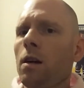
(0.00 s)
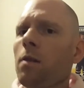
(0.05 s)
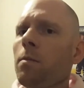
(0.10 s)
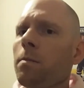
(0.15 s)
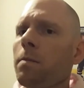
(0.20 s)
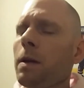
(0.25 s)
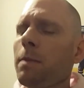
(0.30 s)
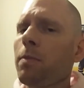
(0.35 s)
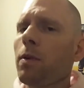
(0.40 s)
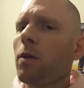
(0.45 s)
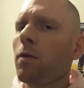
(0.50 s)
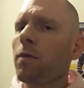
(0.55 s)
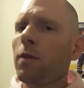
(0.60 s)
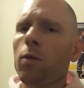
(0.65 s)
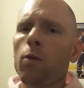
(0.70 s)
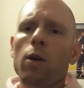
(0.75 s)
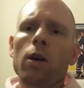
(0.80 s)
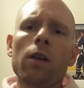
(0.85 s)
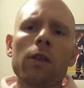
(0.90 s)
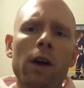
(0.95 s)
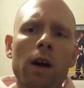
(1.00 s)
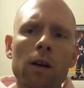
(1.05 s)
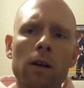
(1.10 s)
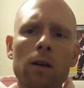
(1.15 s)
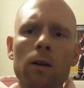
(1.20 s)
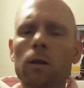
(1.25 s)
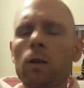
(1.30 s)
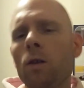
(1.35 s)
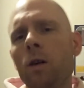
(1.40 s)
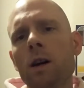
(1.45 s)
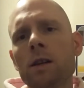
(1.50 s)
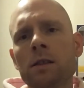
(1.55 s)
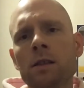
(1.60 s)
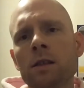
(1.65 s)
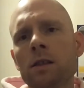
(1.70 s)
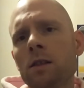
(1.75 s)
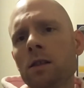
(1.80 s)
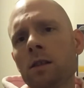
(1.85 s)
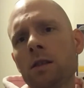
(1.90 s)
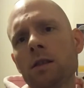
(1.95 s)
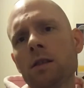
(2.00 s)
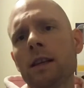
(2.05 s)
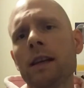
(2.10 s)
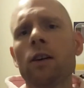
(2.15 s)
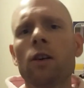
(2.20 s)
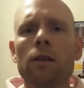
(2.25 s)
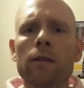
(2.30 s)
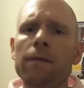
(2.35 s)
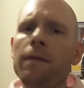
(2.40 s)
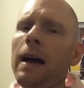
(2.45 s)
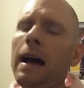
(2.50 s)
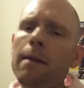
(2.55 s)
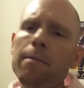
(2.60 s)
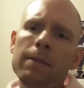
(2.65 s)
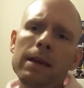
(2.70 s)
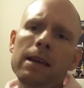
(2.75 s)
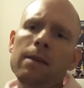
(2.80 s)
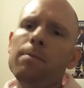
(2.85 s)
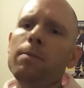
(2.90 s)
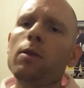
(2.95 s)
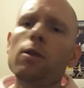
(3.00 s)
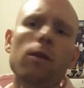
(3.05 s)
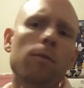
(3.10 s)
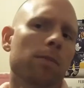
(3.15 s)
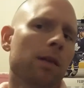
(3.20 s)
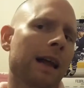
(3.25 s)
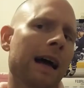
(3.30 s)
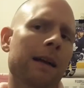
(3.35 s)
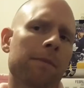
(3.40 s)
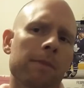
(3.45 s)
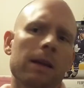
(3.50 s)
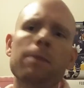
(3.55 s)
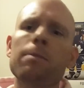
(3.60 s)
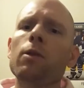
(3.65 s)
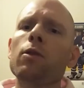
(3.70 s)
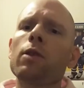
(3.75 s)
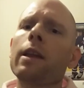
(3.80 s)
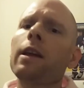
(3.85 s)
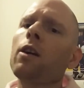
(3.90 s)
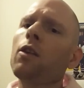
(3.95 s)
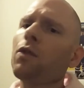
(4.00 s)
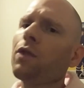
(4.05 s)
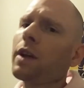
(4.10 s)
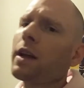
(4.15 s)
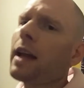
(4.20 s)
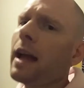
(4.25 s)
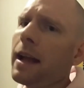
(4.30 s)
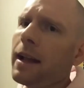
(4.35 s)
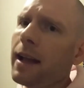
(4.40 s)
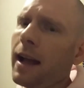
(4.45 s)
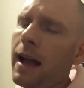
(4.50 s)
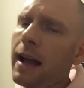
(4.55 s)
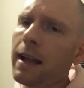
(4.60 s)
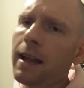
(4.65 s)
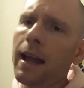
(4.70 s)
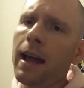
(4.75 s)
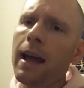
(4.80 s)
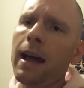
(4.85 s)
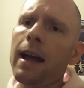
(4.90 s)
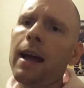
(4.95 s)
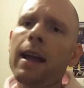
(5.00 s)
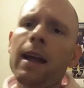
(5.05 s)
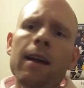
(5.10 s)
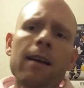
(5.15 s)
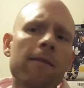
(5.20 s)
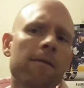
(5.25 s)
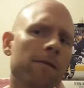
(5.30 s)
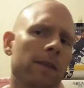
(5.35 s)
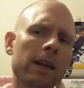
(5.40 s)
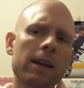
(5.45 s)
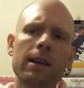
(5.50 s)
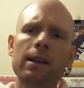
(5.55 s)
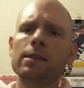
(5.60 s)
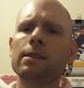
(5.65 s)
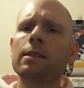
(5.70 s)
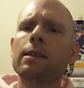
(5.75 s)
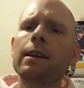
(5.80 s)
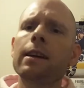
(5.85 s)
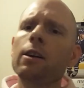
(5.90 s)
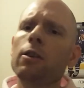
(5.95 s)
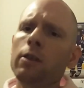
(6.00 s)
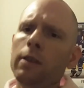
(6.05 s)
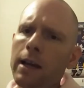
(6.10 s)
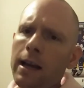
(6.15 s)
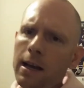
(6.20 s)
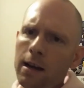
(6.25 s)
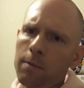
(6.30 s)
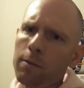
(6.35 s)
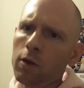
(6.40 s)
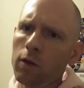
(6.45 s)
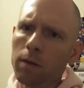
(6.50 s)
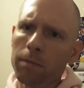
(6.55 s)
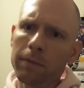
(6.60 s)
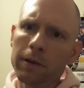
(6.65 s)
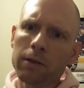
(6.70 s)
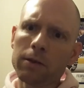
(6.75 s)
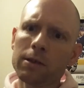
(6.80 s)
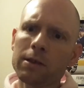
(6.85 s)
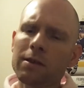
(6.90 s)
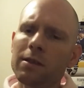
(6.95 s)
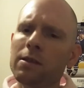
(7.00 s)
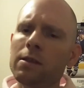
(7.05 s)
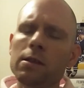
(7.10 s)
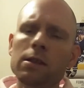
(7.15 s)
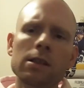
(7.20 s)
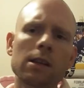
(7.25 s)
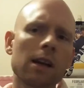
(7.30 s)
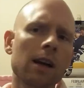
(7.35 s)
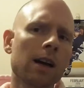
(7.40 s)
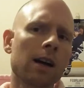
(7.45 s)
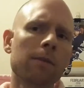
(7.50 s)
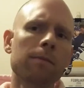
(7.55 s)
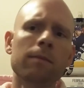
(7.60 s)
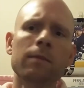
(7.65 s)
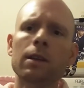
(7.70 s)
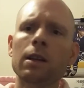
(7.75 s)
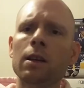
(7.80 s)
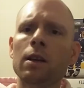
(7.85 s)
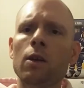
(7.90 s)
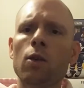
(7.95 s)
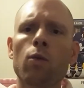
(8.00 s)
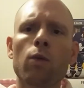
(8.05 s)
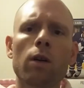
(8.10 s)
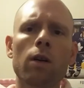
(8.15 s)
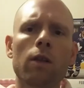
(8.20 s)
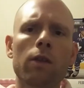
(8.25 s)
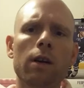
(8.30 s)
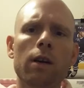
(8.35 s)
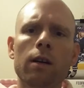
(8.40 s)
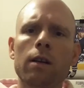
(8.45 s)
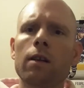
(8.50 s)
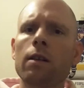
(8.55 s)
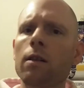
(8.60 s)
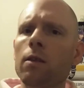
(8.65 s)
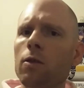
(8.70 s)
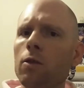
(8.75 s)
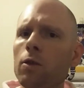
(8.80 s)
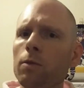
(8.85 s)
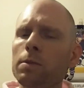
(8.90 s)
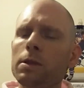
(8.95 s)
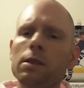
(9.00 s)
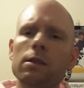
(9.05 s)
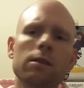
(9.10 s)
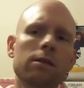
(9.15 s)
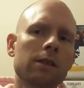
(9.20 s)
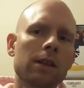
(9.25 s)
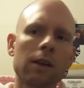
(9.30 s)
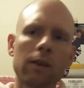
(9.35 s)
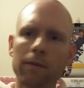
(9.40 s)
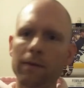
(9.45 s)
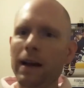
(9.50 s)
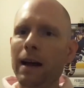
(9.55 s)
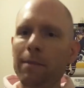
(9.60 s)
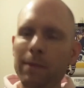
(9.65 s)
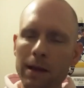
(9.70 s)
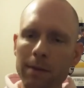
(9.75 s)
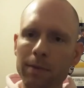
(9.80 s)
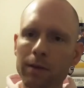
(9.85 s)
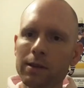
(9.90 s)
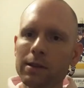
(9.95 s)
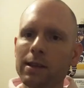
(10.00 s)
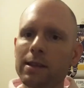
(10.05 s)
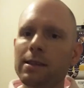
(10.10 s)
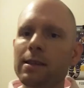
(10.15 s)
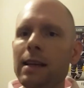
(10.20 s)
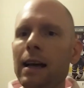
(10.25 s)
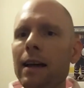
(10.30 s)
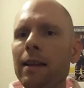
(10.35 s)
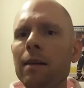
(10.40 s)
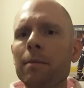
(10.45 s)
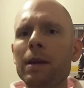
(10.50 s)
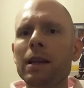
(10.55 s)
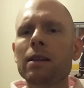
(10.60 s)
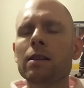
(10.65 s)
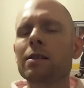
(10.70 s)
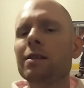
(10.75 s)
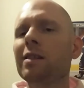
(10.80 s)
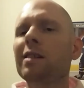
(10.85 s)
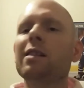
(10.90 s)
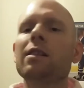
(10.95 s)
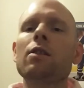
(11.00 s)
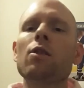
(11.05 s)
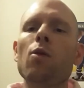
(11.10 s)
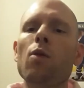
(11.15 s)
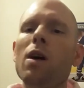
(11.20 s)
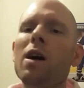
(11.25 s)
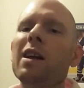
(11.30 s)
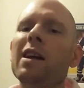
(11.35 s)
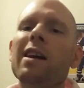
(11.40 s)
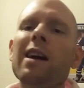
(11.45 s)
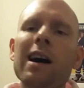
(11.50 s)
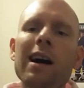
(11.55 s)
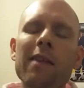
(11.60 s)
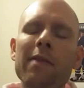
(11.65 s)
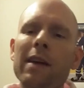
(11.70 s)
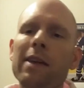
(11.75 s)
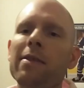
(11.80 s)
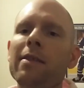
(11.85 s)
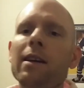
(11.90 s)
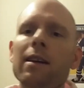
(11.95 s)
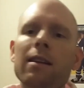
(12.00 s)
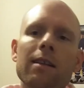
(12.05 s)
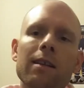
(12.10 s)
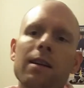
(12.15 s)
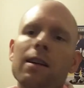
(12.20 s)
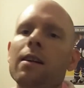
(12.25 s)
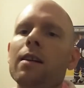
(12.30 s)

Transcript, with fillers: people for world hunger causes killed fat people, black people killed the KKK, vegans killed animal abusers, um, world hunger groups killed fat people, as I said. I mean, you could go on and on. They think